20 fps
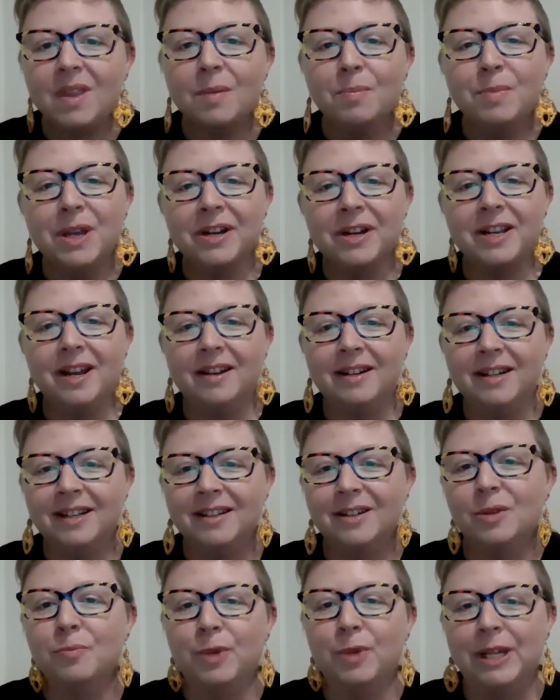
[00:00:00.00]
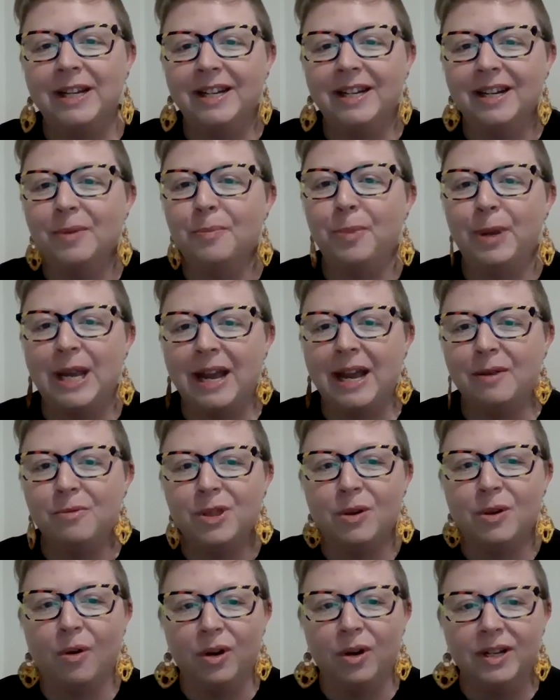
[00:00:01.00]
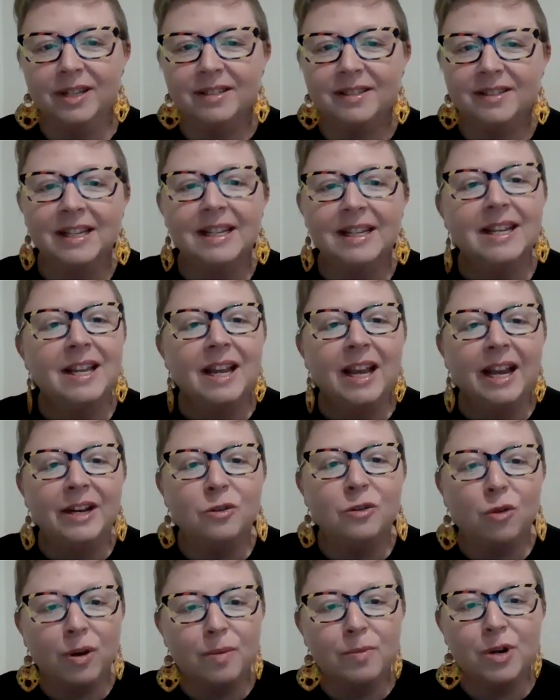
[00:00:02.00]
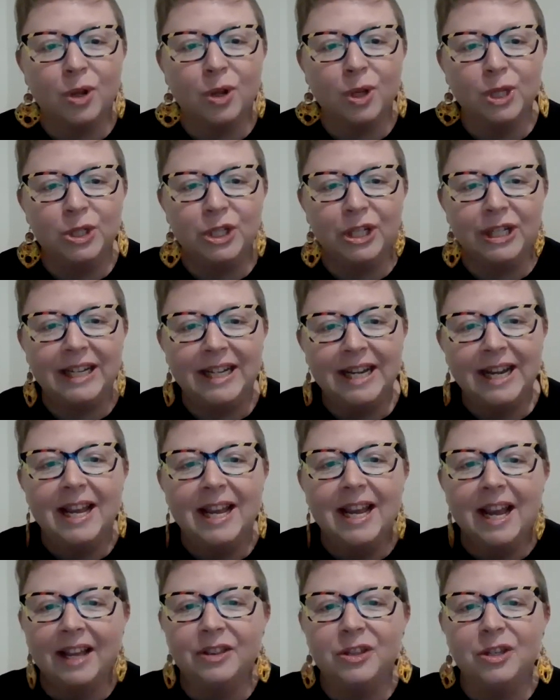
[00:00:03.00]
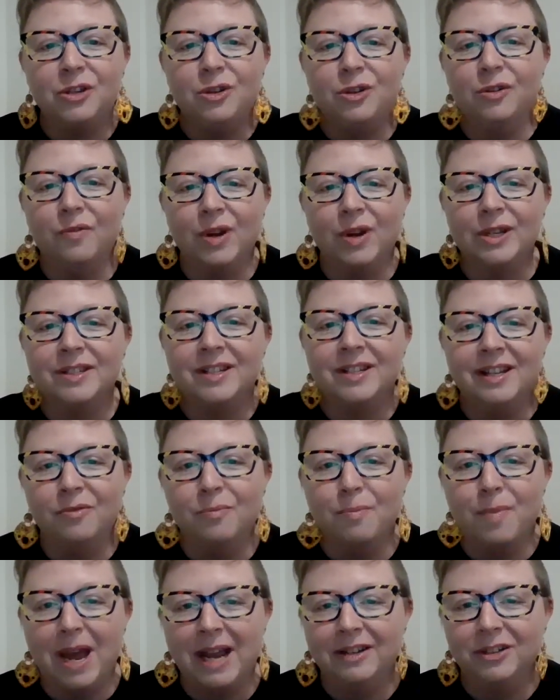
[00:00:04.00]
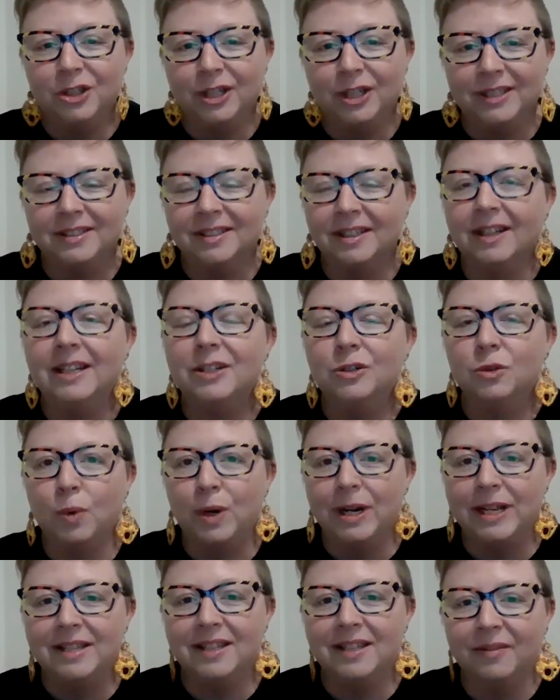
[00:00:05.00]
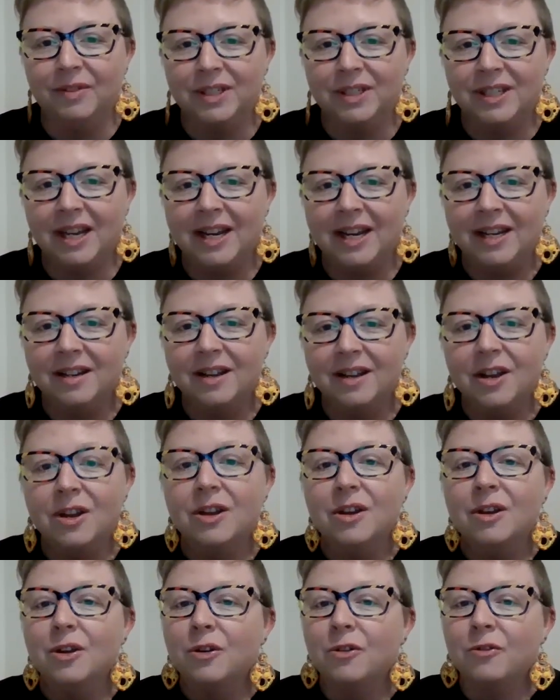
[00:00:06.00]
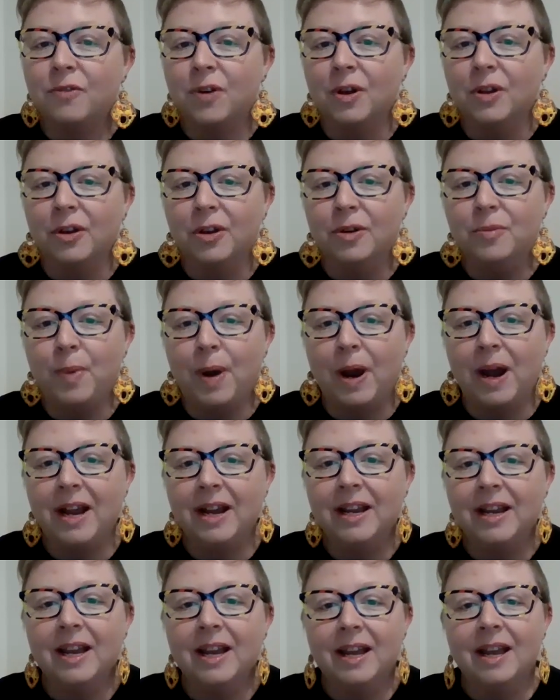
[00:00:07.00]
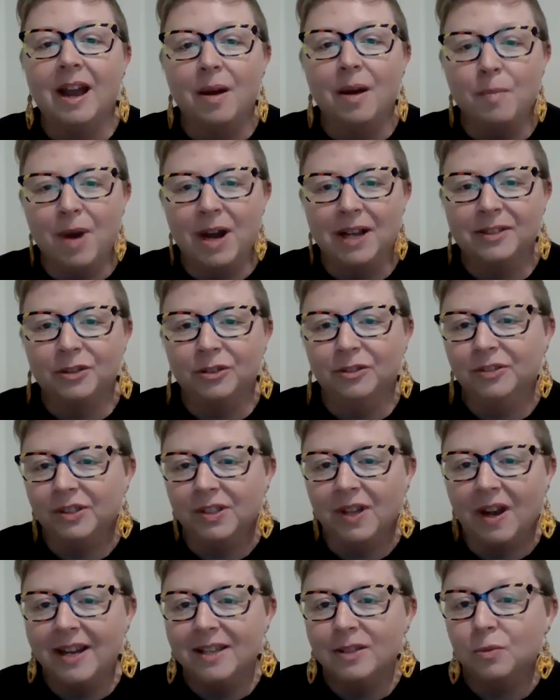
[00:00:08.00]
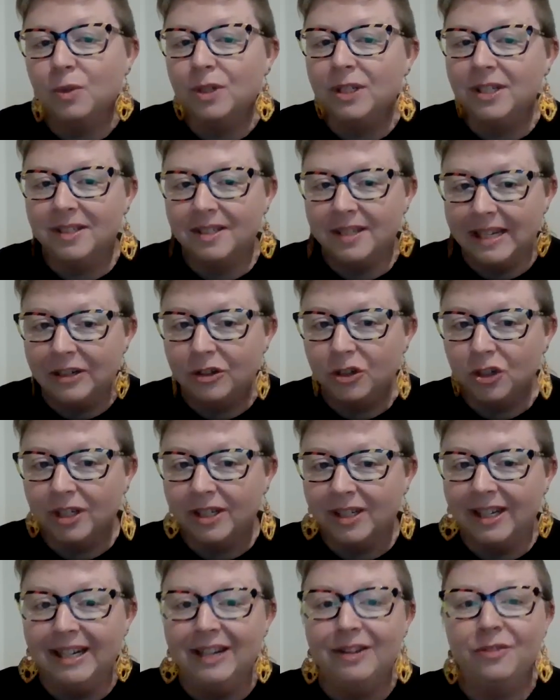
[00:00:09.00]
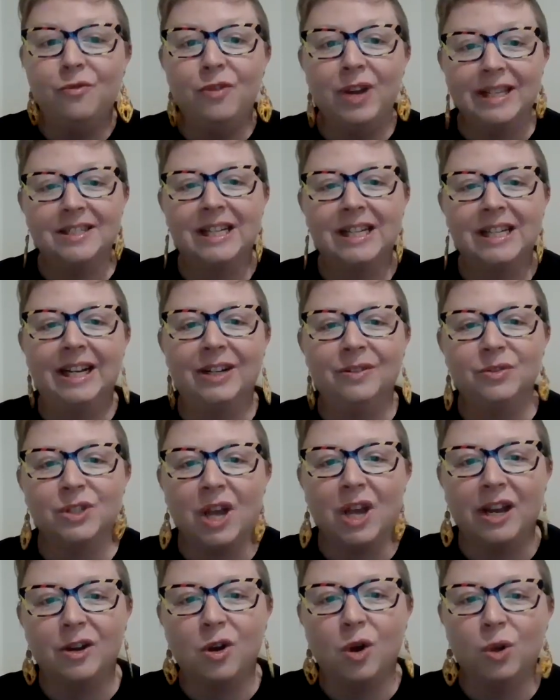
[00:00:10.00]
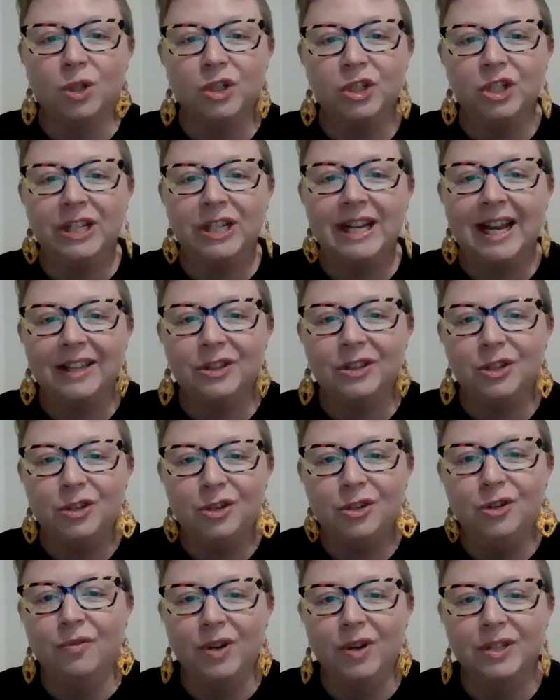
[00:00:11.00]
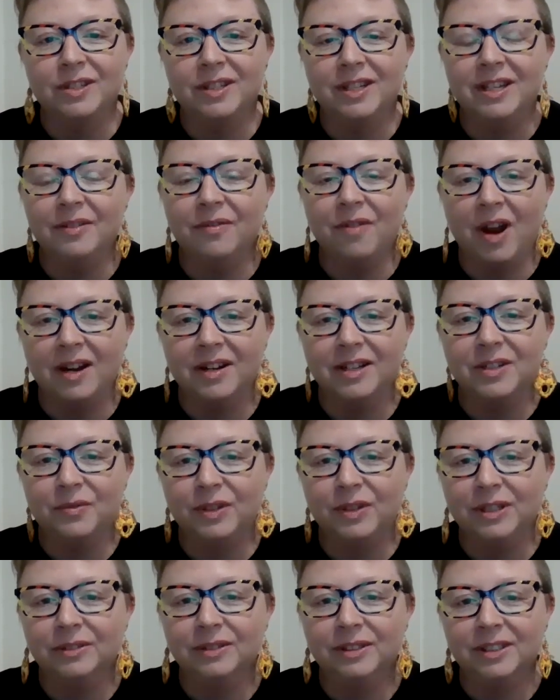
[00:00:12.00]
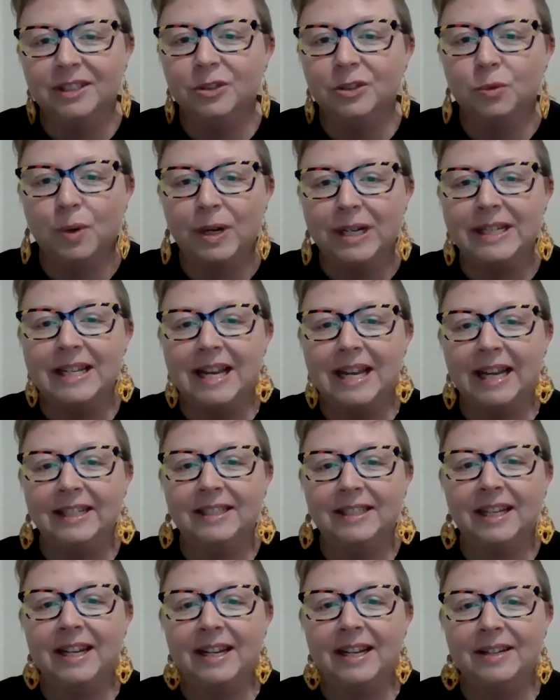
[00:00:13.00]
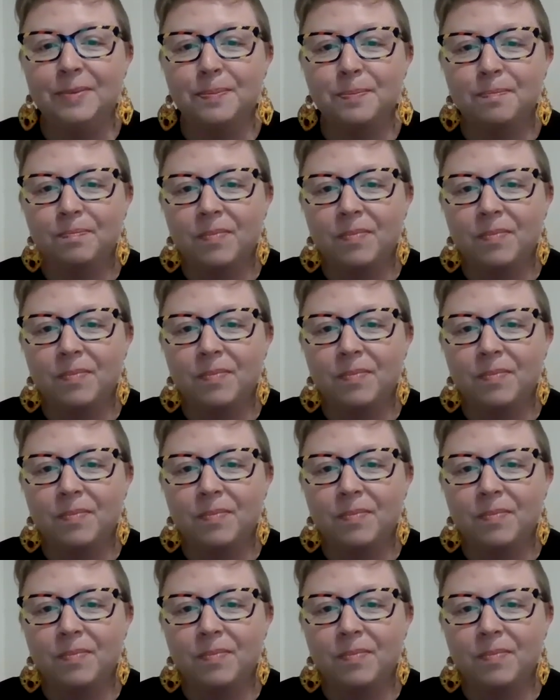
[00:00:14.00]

Mirjana completed a BA with honours in criminology at the University of Manchester in 2017, followed by a Master of Science with distinction in investigative psychology at the University of Huddersfield in 2018.